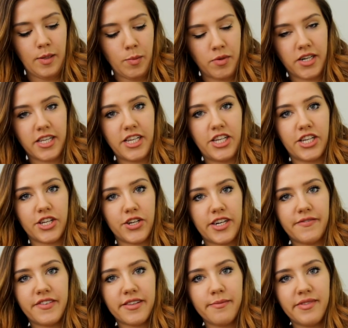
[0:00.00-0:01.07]
Probably should've
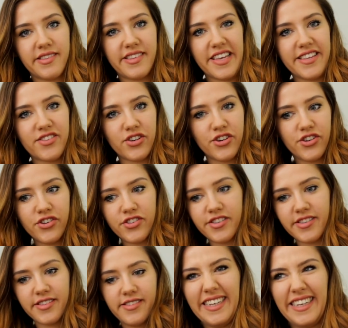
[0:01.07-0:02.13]
grabbed some
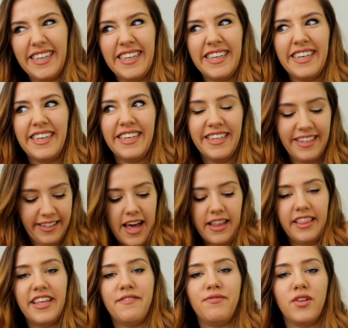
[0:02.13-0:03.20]
scissors. I
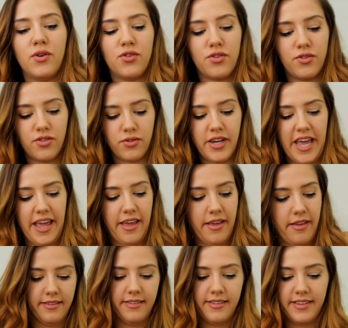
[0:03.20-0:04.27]
lit those, so it's okay.
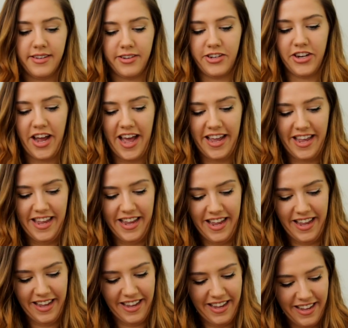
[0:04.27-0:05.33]
Still trying.
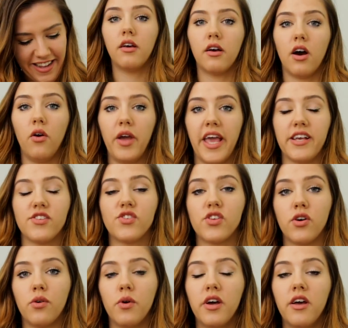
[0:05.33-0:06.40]
Okay,
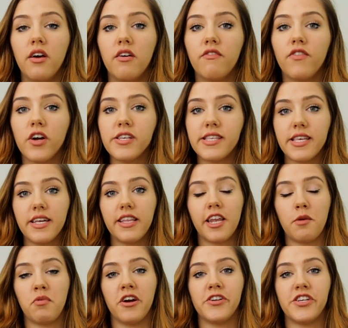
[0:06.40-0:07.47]
so first thing that
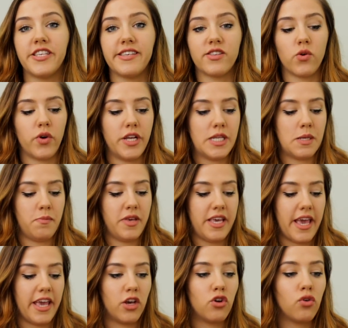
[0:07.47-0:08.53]
I purchased is going to
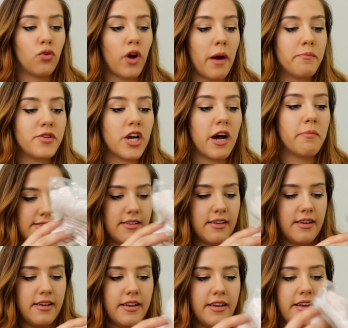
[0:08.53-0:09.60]
be a crop top.
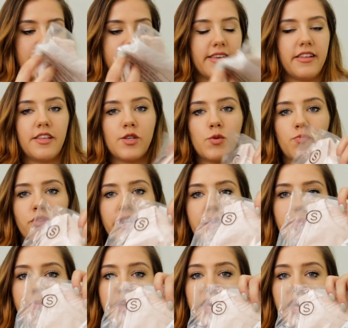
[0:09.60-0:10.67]
It's like this pretty
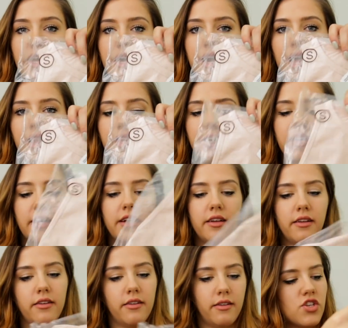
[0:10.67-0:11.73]
pink color.
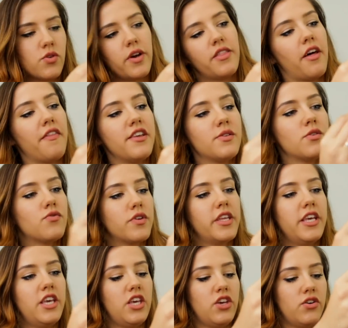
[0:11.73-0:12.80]
So I thought this was
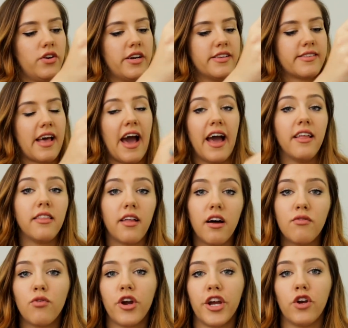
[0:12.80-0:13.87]
really cute because I
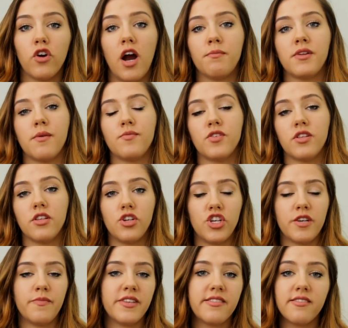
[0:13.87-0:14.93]
love wearing crop tops to the
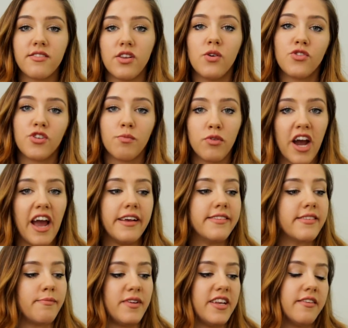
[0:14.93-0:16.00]
gym. This is no
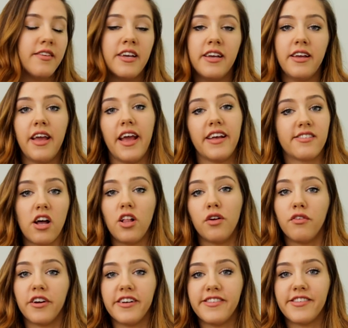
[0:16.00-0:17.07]
surprise. I mean, it's all
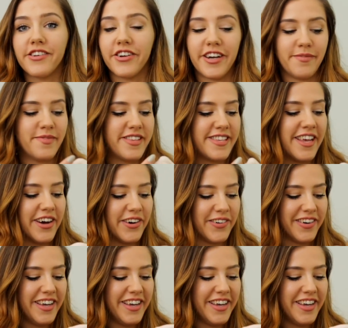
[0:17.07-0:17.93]
over Instagram. So